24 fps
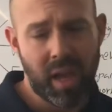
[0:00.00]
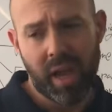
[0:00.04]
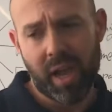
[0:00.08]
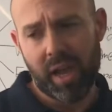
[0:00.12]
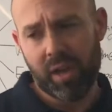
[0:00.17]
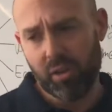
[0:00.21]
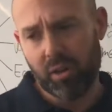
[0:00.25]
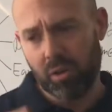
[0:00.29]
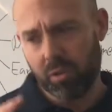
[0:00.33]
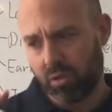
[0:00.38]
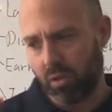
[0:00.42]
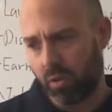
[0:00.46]

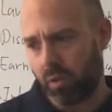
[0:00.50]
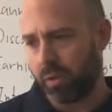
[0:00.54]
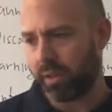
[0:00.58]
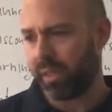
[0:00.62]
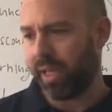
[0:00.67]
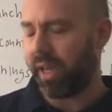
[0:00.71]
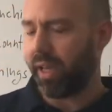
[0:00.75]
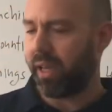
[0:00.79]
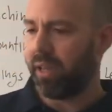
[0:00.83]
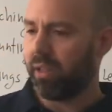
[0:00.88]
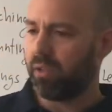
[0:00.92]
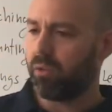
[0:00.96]
and also
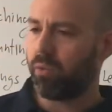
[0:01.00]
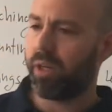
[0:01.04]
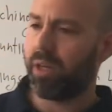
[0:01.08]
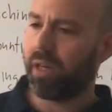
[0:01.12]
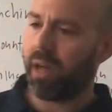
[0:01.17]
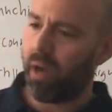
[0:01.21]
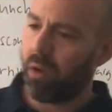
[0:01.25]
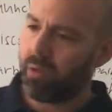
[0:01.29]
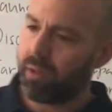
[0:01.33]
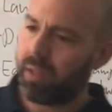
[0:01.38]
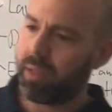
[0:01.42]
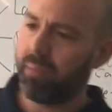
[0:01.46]
take into
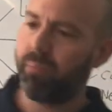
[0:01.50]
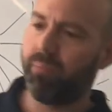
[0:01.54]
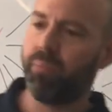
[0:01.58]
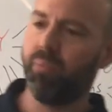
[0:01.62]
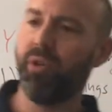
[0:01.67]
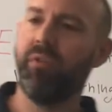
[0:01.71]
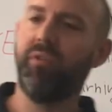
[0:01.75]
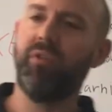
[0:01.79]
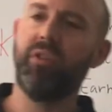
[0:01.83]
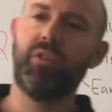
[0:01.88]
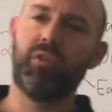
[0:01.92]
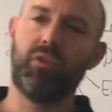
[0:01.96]
account the
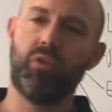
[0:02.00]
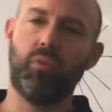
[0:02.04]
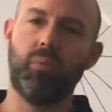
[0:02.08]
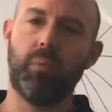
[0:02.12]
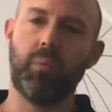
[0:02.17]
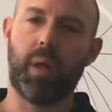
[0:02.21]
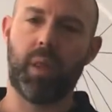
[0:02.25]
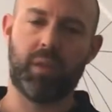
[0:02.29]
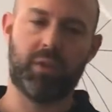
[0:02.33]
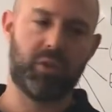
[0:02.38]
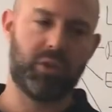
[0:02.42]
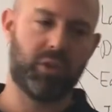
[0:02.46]
previous 2
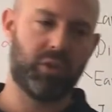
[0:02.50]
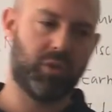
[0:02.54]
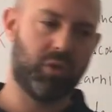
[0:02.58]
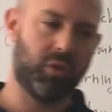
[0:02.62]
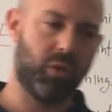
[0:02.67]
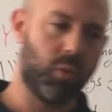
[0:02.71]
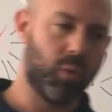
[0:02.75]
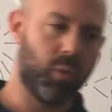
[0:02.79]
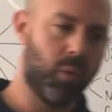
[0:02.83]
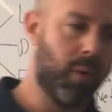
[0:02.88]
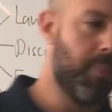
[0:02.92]
months, just so